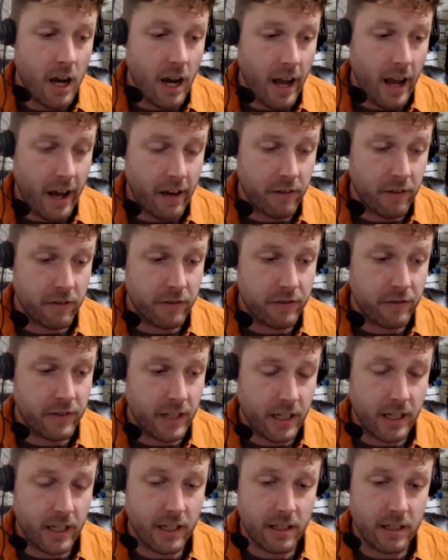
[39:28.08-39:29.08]
have
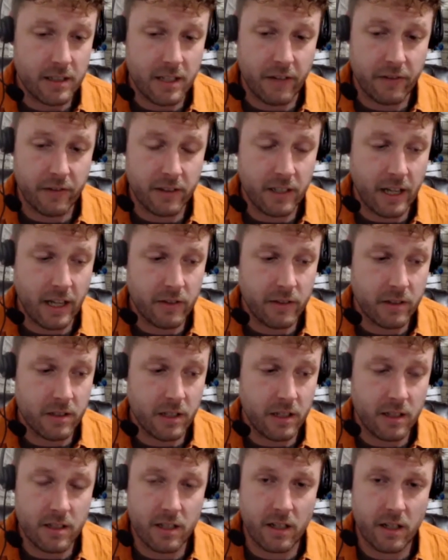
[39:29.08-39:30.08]
definitely have their
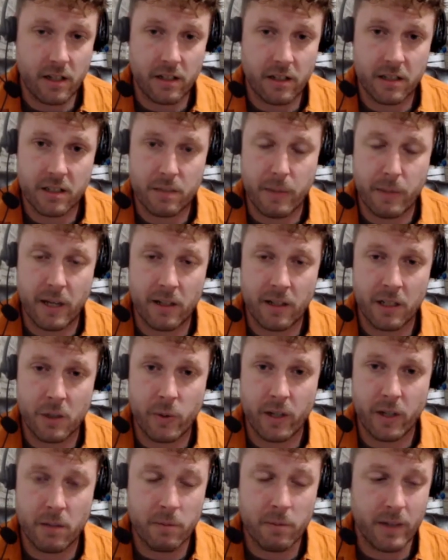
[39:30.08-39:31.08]
sights set on expanding
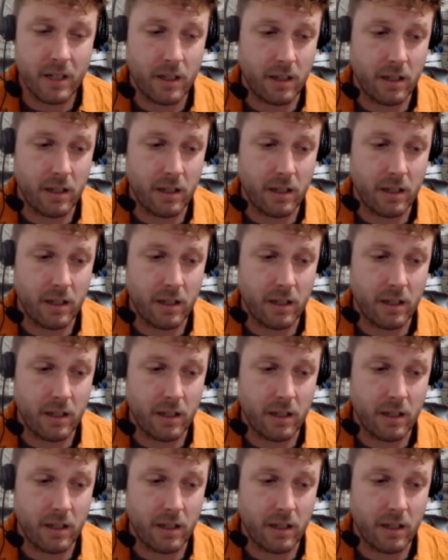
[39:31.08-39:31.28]
quite a bit.